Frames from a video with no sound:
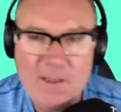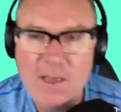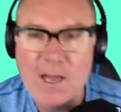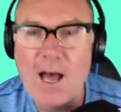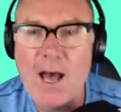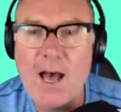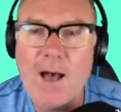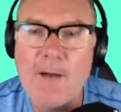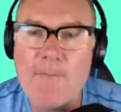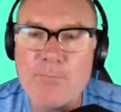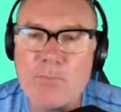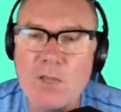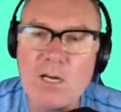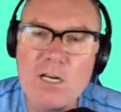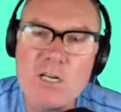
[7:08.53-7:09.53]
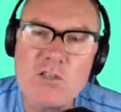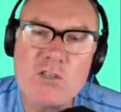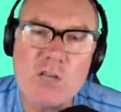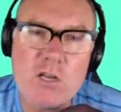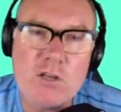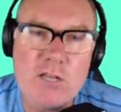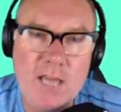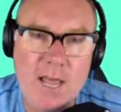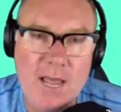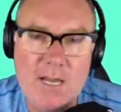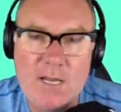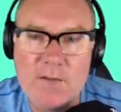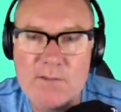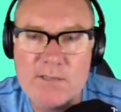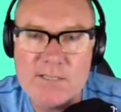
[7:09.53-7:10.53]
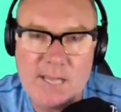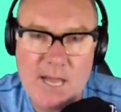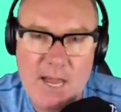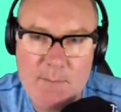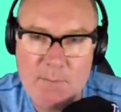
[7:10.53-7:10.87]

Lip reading: And I'm going to show you the end of this game